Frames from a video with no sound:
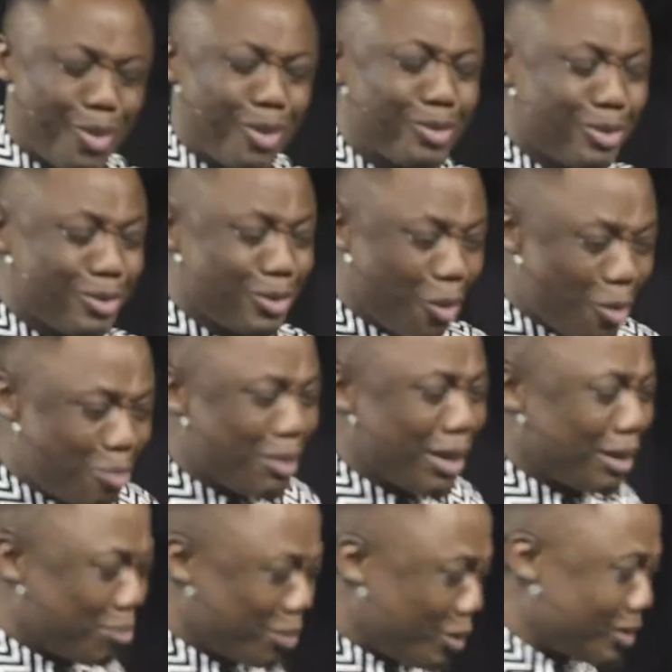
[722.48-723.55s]
go to
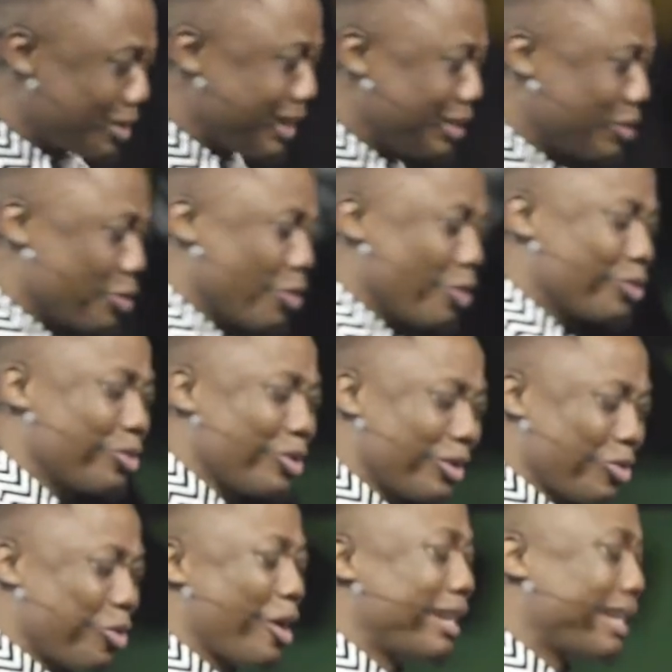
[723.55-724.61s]
Joburg because I need to go to
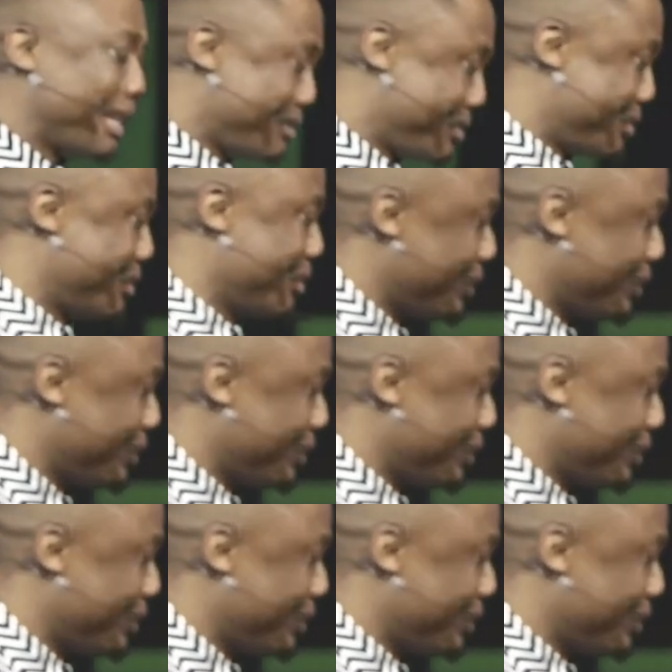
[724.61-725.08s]
a toilet.